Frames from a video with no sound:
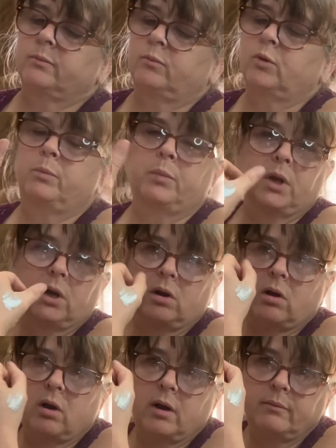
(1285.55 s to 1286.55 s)
would put it
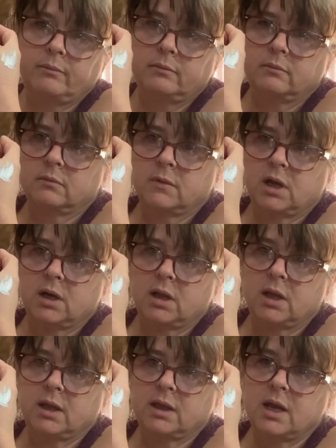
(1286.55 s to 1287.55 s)
on kind of
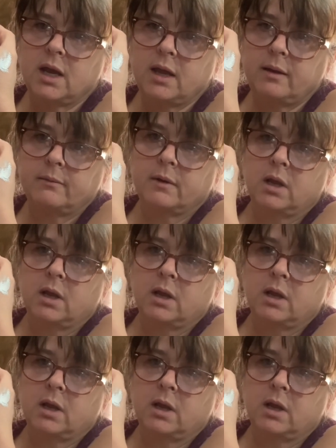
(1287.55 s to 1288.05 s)
like that,